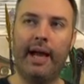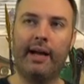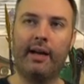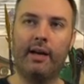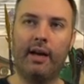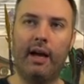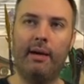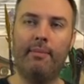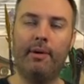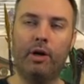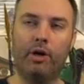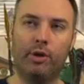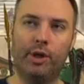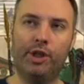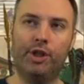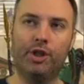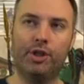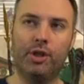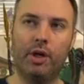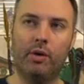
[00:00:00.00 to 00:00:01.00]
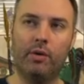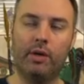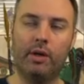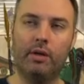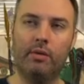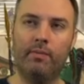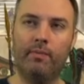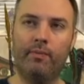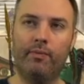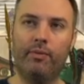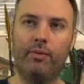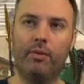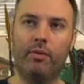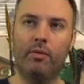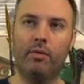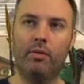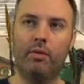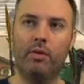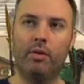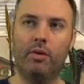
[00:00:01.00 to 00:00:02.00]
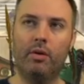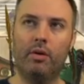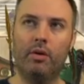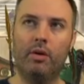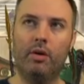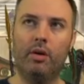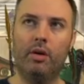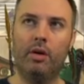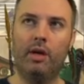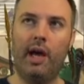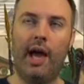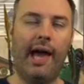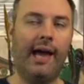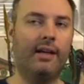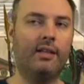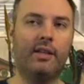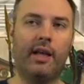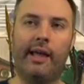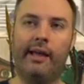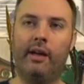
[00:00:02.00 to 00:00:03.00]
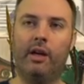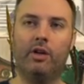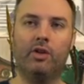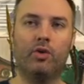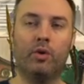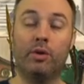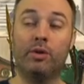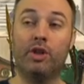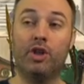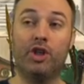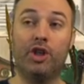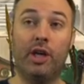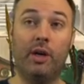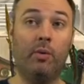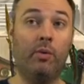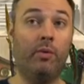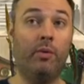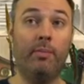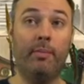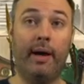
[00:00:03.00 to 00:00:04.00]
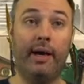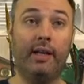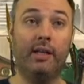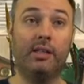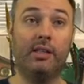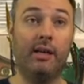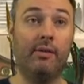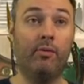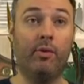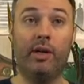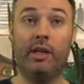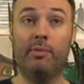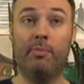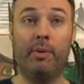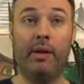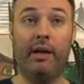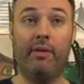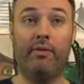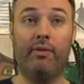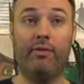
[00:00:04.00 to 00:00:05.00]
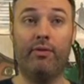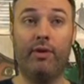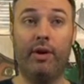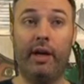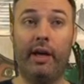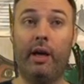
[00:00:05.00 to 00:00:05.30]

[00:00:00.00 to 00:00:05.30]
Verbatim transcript: and black Nightmare creature token. Exile and all sorts of shit. When we minus seven, we get to play it for